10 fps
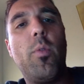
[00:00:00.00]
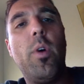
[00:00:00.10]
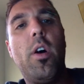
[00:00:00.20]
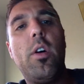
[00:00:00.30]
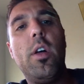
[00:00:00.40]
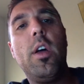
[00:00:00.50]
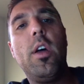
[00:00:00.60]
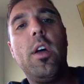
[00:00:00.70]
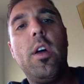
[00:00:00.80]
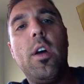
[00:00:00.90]
Well,
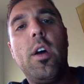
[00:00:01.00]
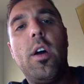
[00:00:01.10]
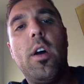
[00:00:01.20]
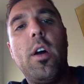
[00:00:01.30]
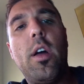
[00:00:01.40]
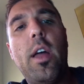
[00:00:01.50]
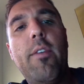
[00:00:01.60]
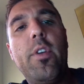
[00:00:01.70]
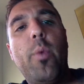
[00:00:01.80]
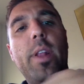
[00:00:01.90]

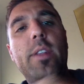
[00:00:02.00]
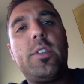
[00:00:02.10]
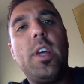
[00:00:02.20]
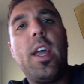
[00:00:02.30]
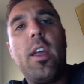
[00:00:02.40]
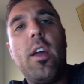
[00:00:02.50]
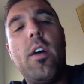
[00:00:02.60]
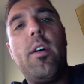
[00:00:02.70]
every Wednesday,